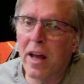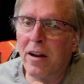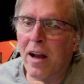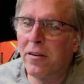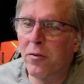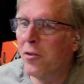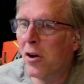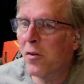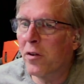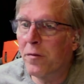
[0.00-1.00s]
And I don't
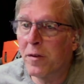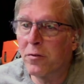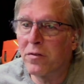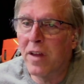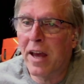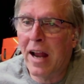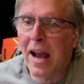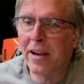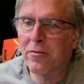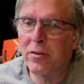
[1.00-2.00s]
know if he was that
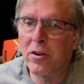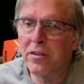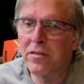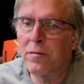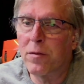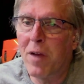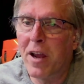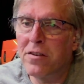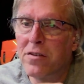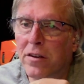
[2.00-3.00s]
accurate on his
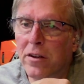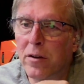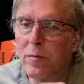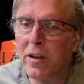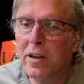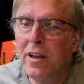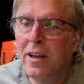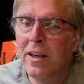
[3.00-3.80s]
information here, but